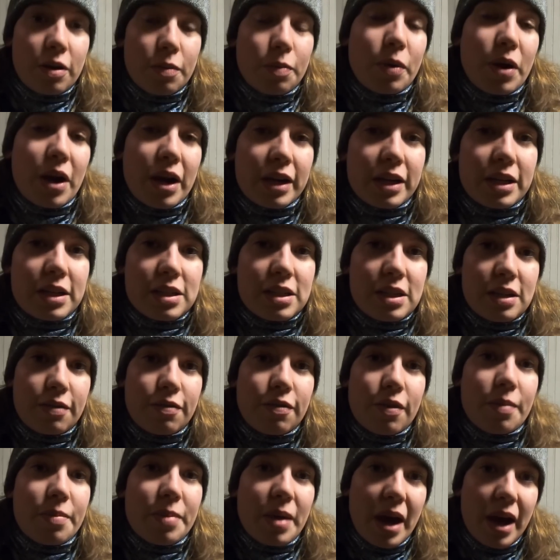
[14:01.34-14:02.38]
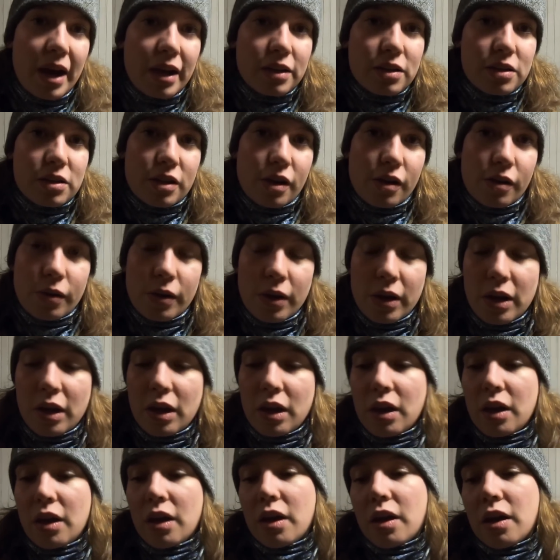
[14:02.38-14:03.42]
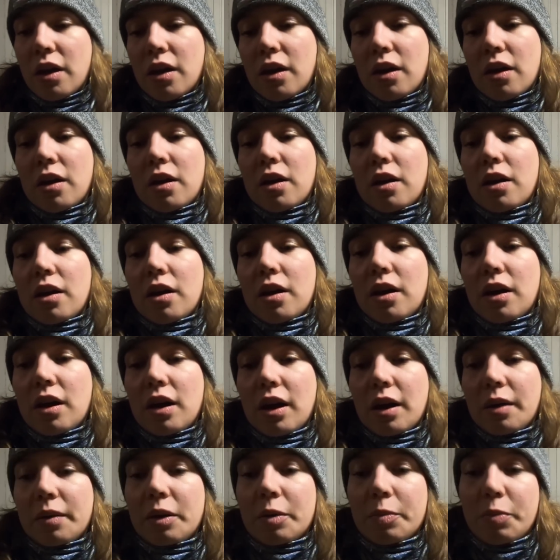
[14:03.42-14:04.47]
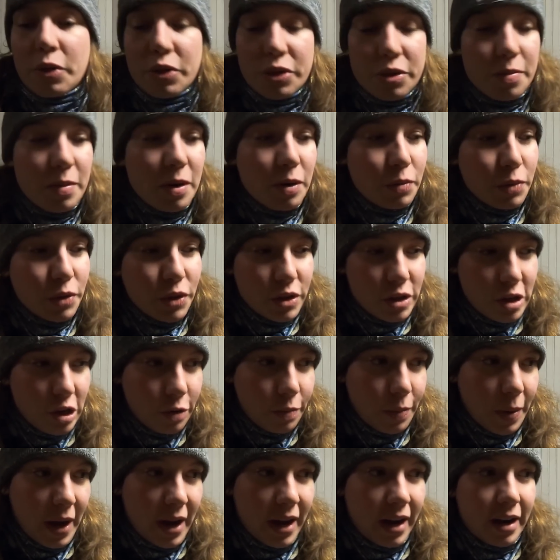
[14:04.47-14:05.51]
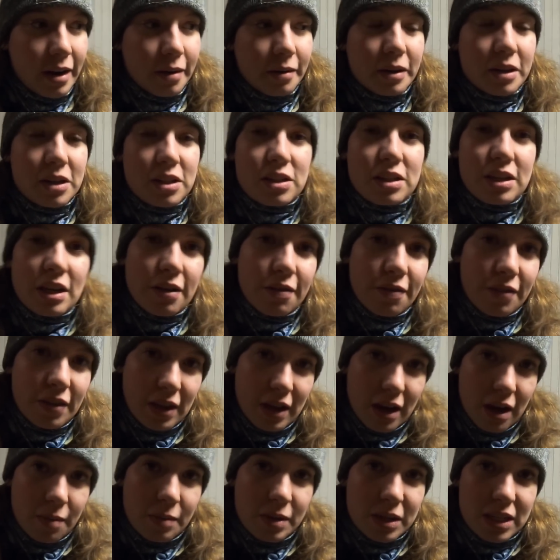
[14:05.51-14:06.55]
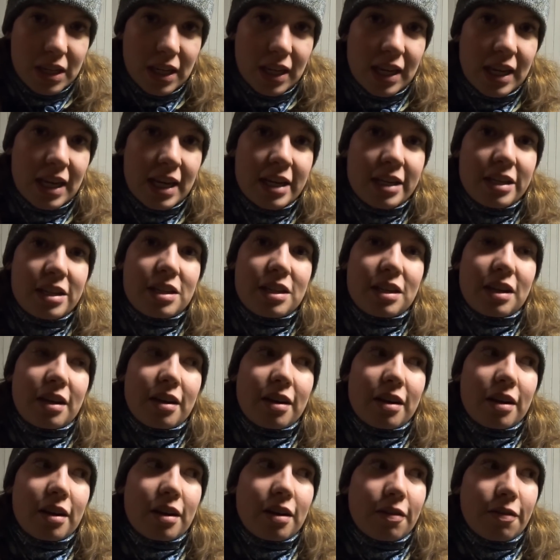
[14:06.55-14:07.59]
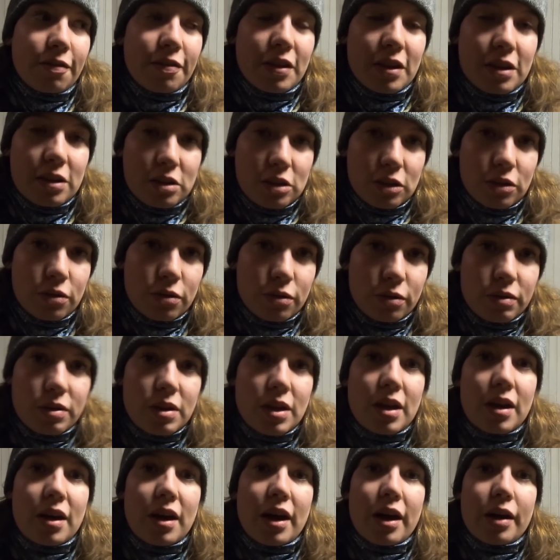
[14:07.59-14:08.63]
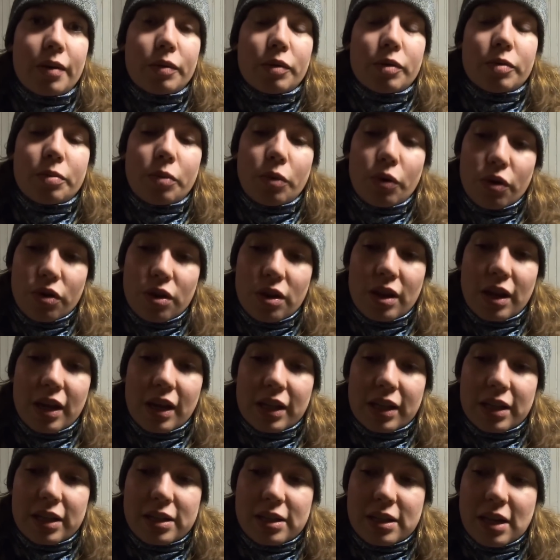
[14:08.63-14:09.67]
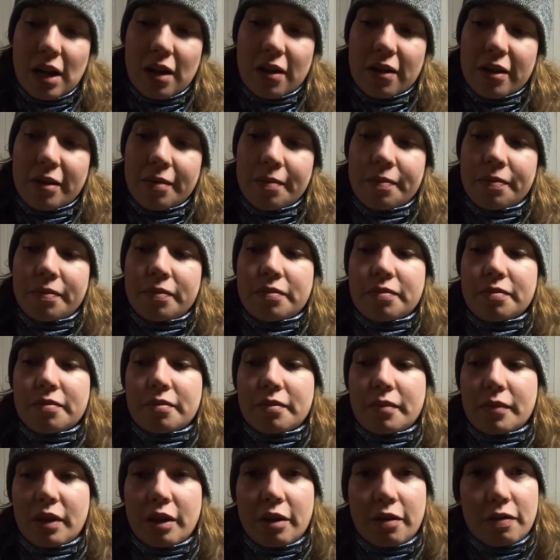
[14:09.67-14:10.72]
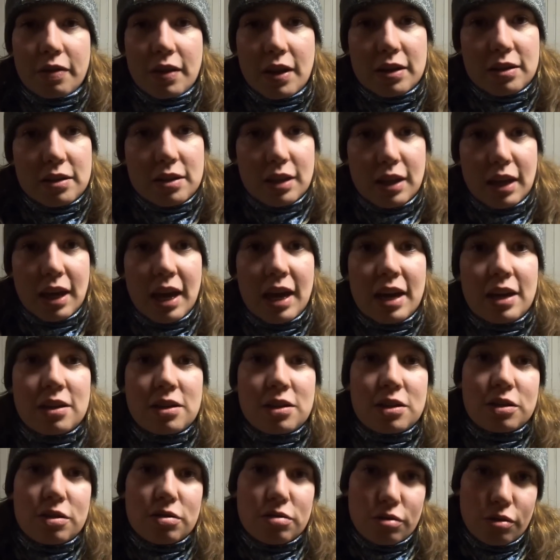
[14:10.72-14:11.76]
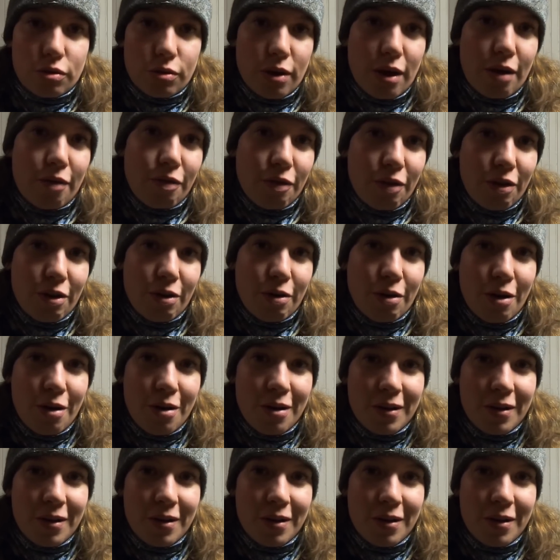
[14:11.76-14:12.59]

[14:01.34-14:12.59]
a pregnancy from that. So I'm going to put them in with the doe pen. I'm going to see if they come into heat, and if they do, then I will more than likely sell them. If that's the case, whoever